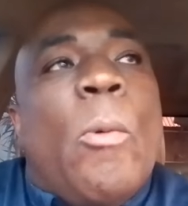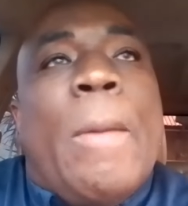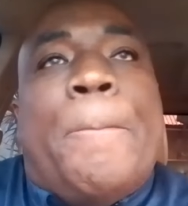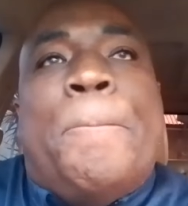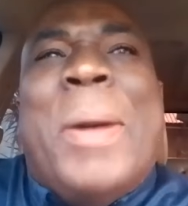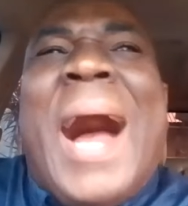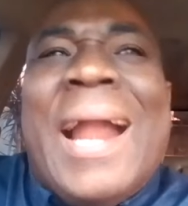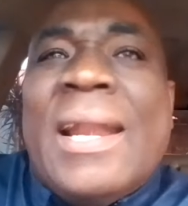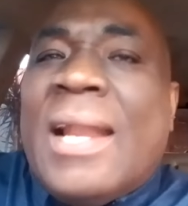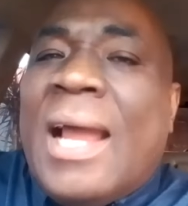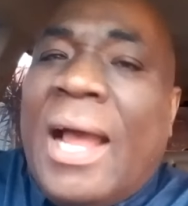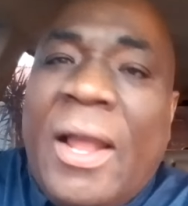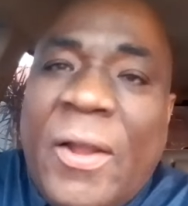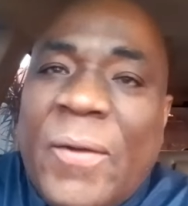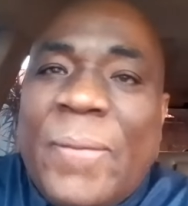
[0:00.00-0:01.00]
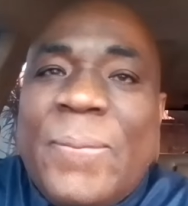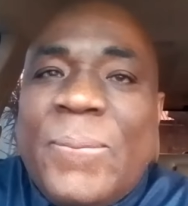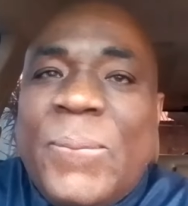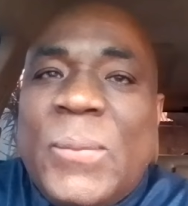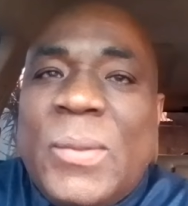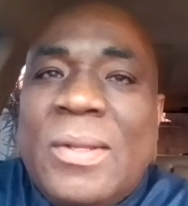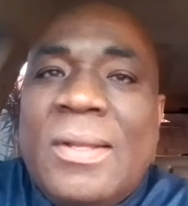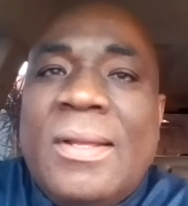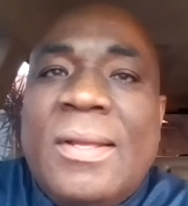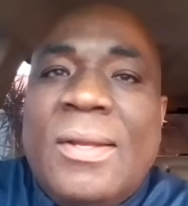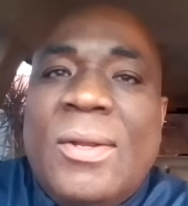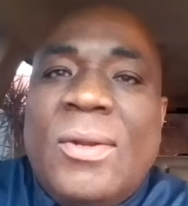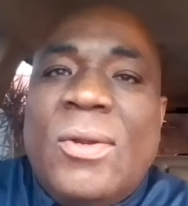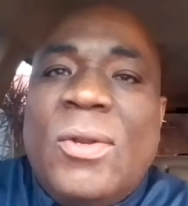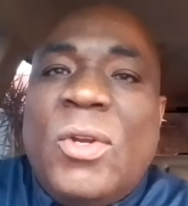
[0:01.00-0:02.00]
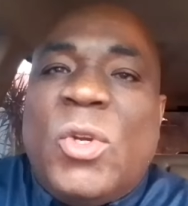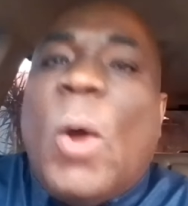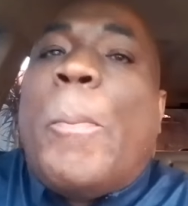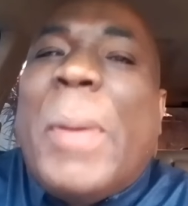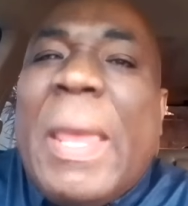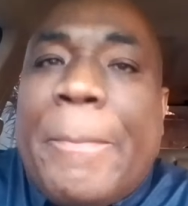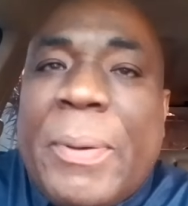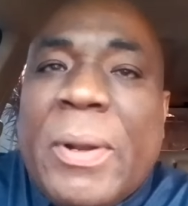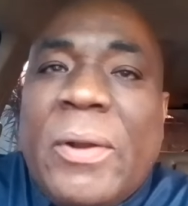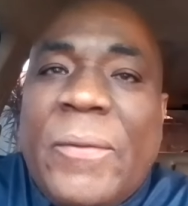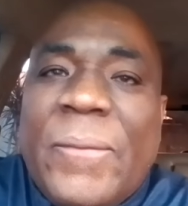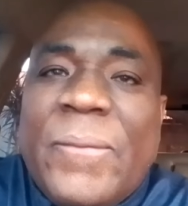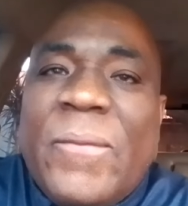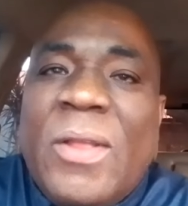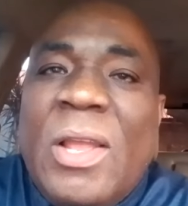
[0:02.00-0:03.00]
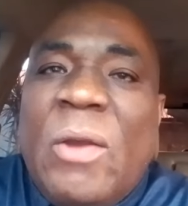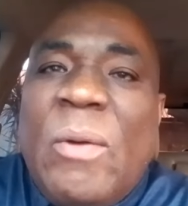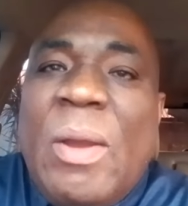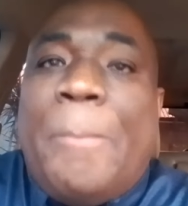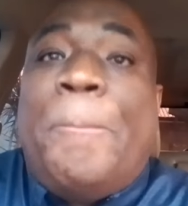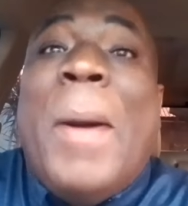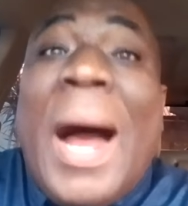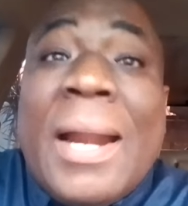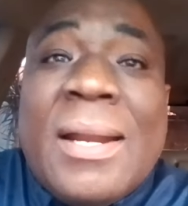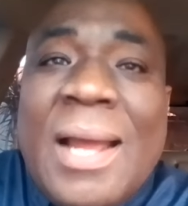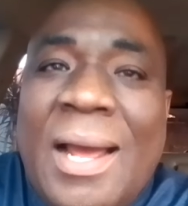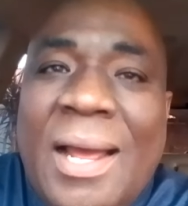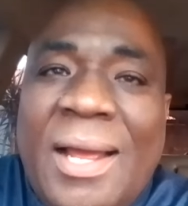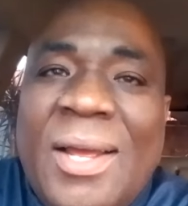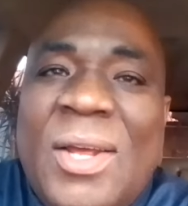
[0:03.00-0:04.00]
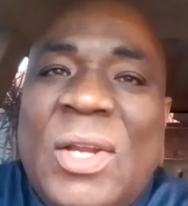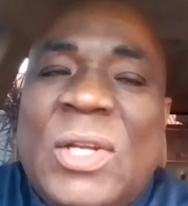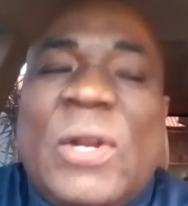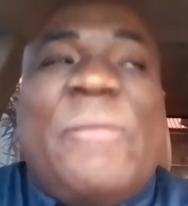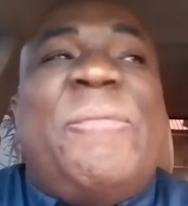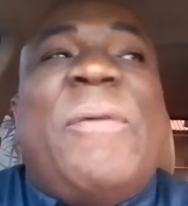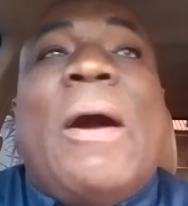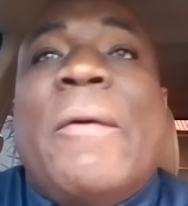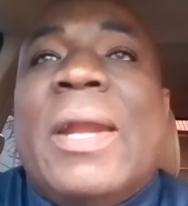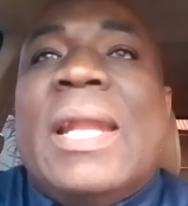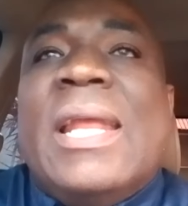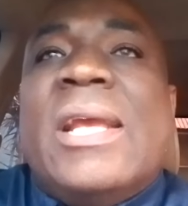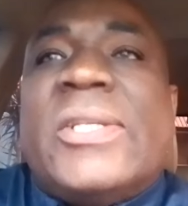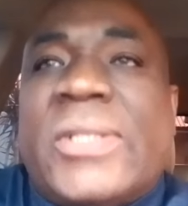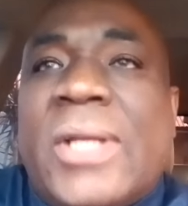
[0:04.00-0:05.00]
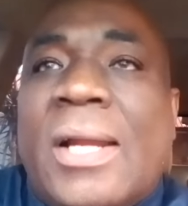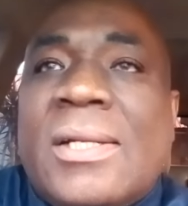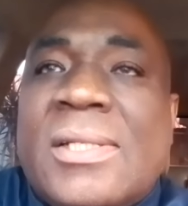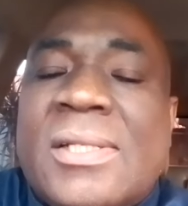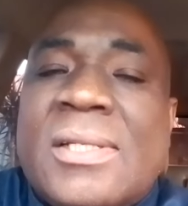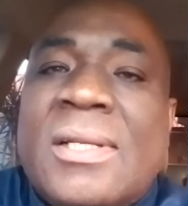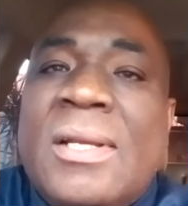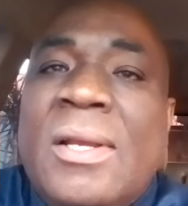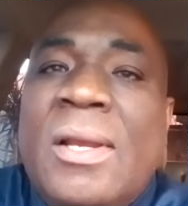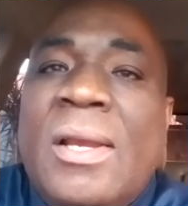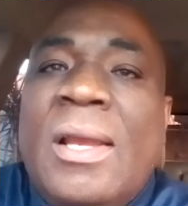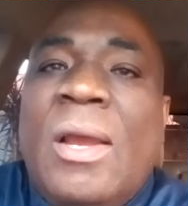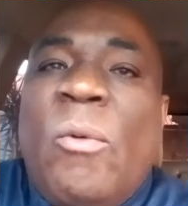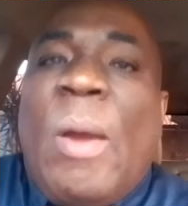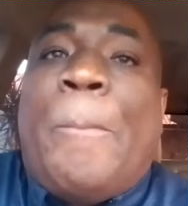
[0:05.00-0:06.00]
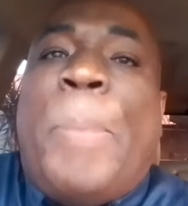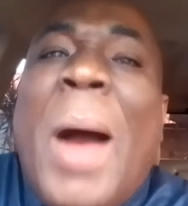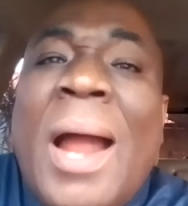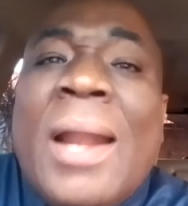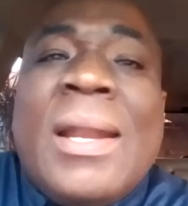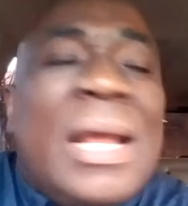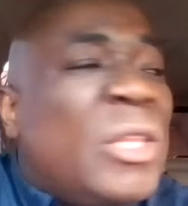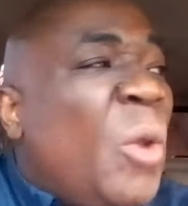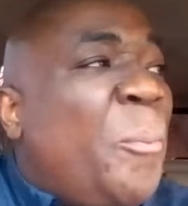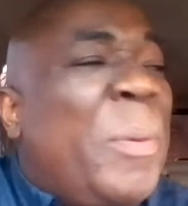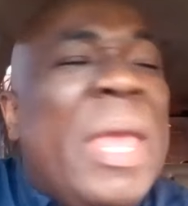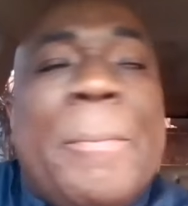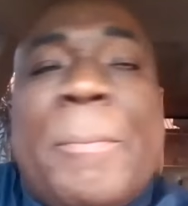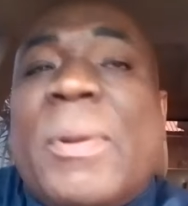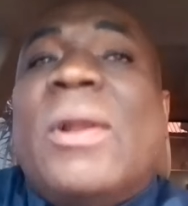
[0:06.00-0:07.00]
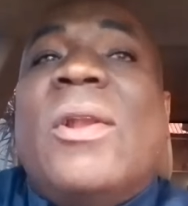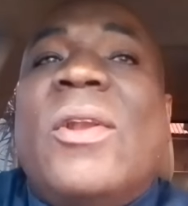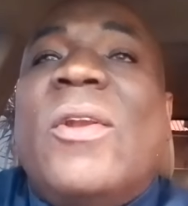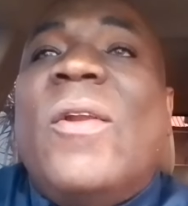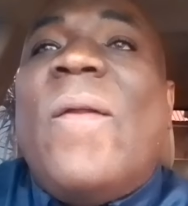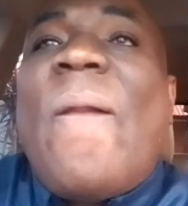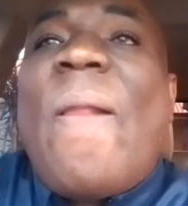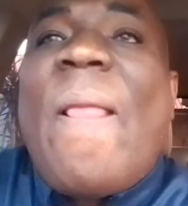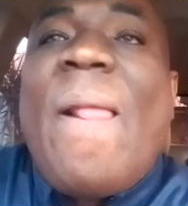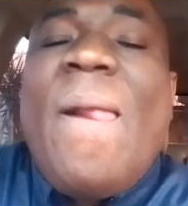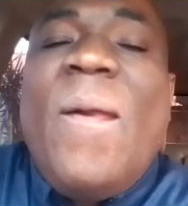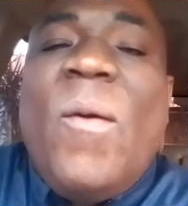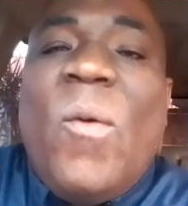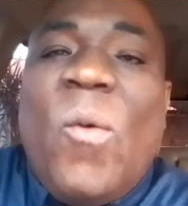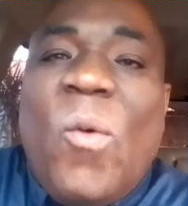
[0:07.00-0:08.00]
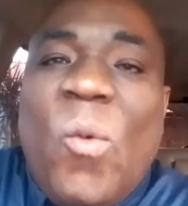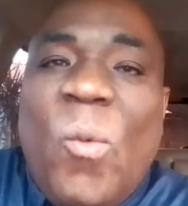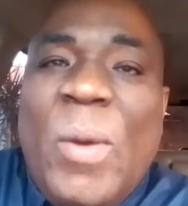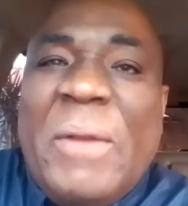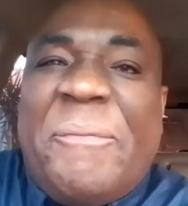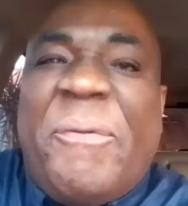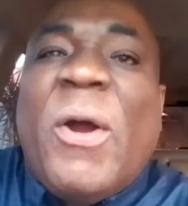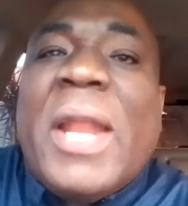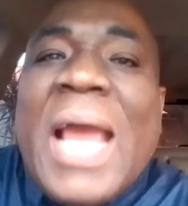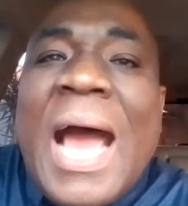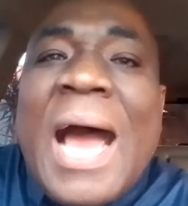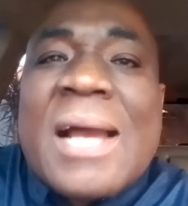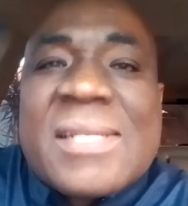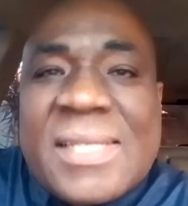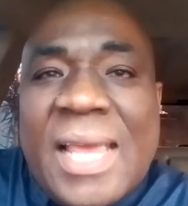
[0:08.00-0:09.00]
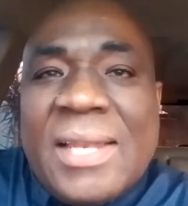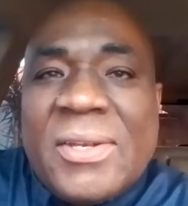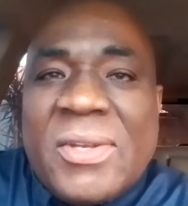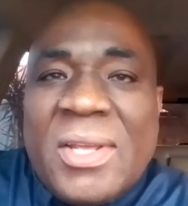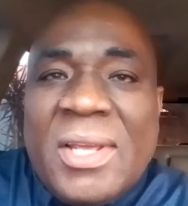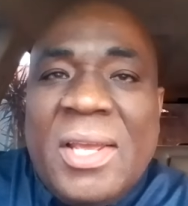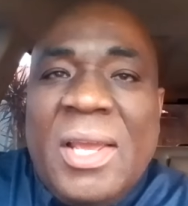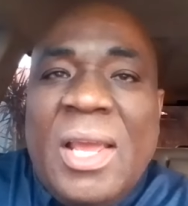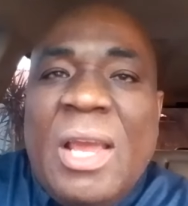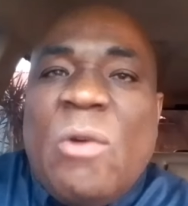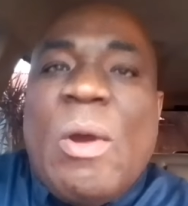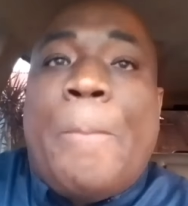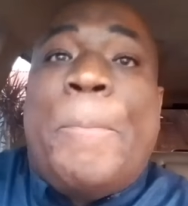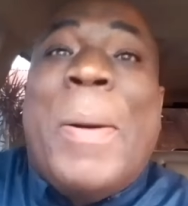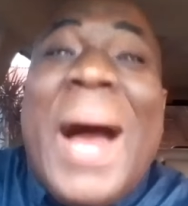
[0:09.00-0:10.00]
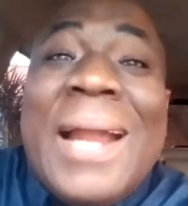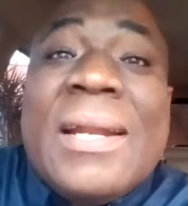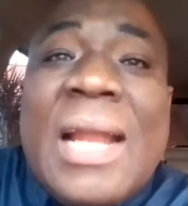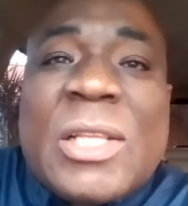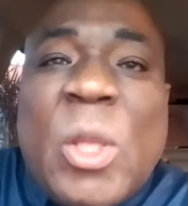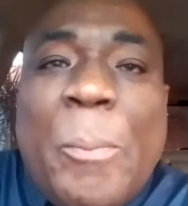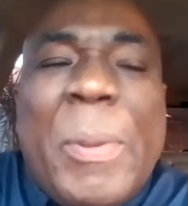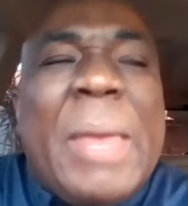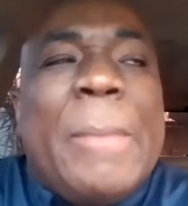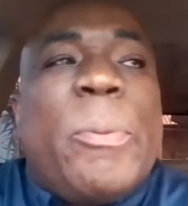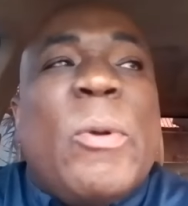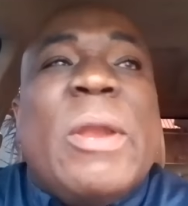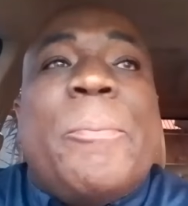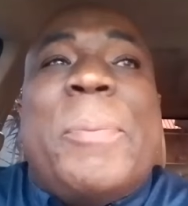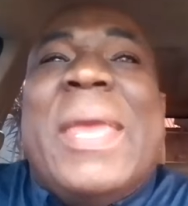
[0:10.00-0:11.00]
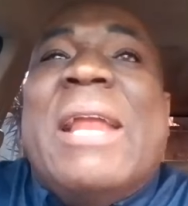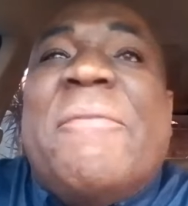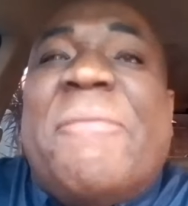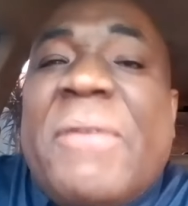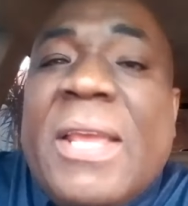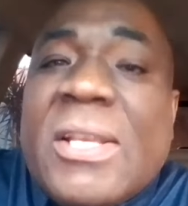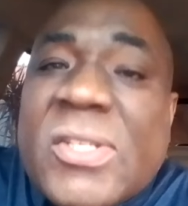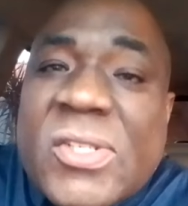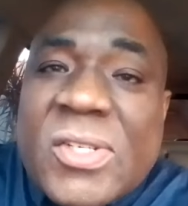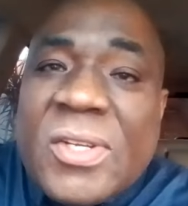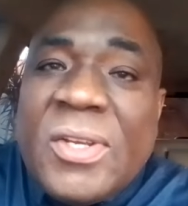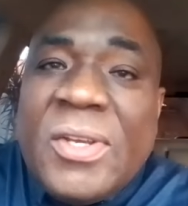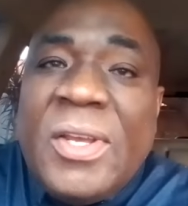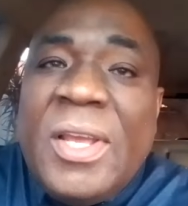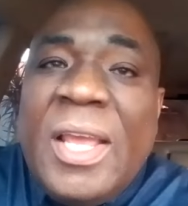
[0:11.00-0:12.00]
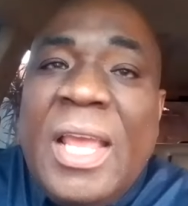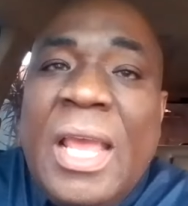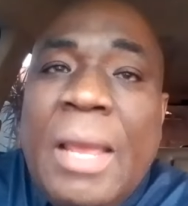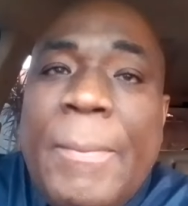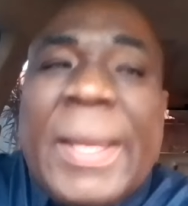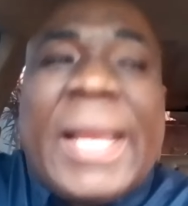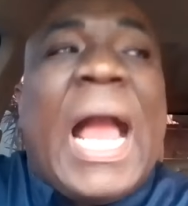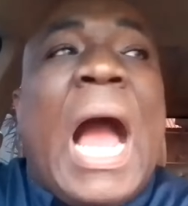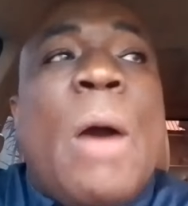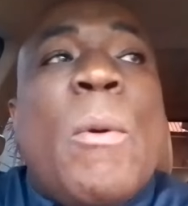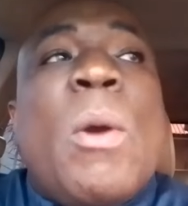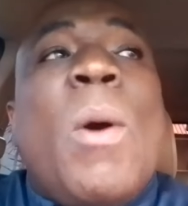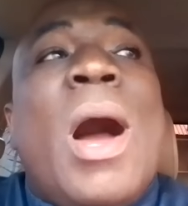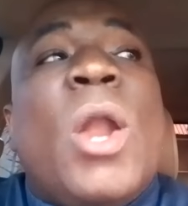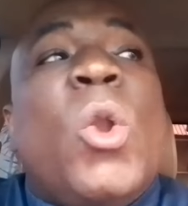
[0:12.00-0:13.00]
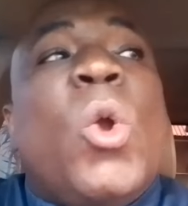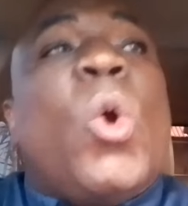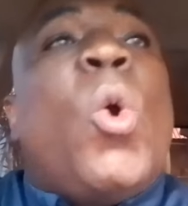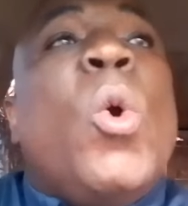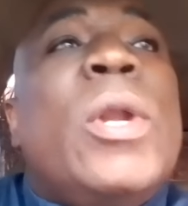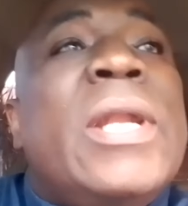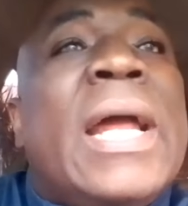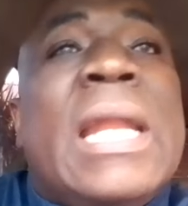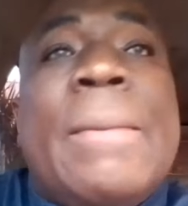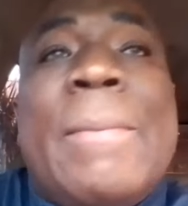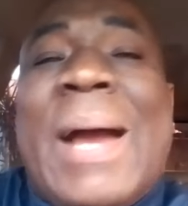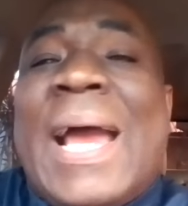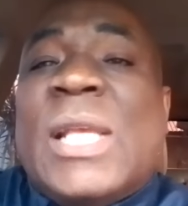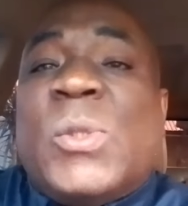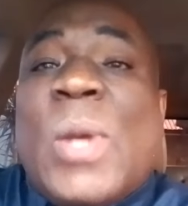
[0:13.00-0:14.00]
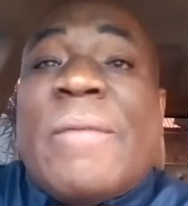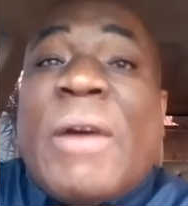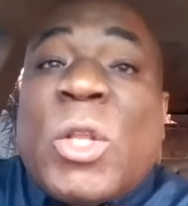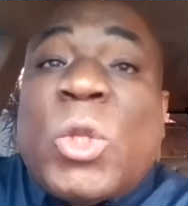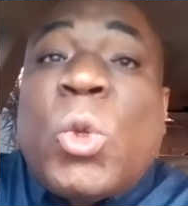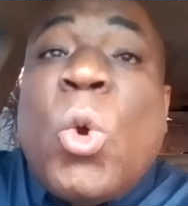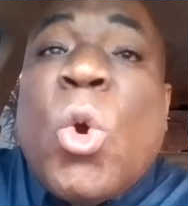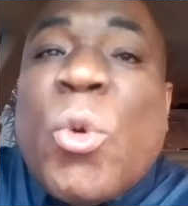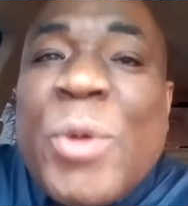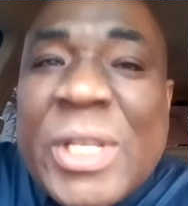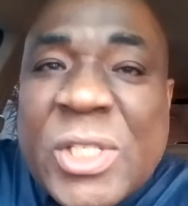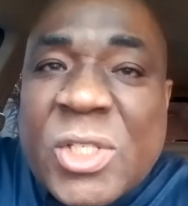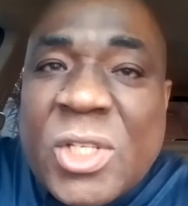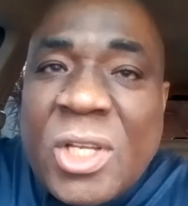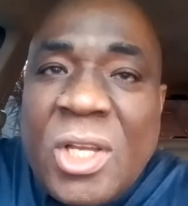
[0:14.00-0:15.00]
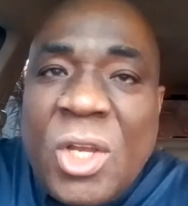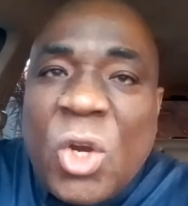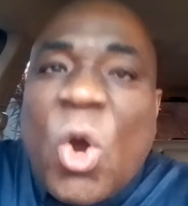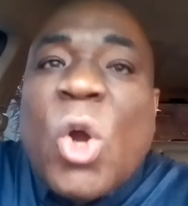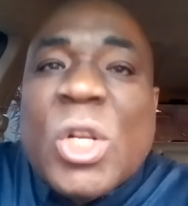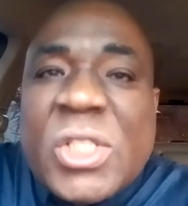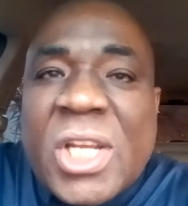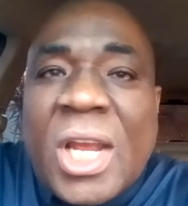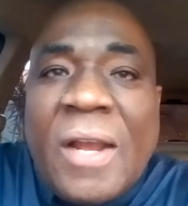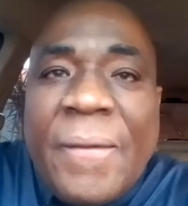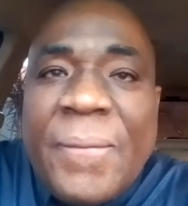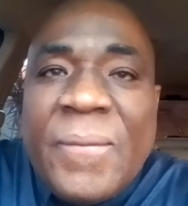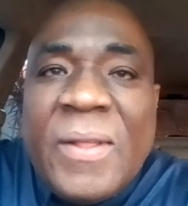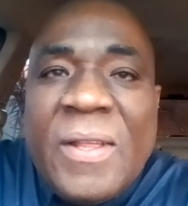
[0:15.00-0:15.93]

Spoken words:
We pander to people. We pander to foreign nations. We pander to people with funny accent. We pander to people with pale face. Because we want to look good in them eyes. We have a tourist culture.